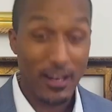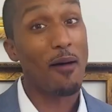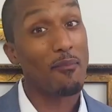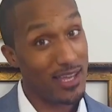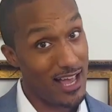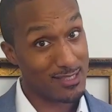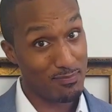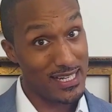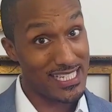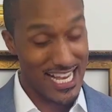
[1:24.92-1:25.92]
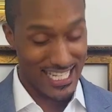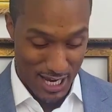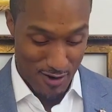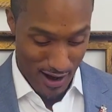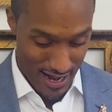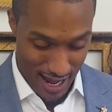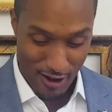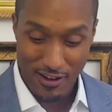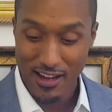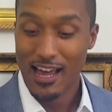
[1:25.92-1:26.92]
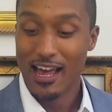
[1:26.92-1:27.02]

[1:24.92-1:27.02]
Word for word: on, I'm gonna give y'all some PTSD right now.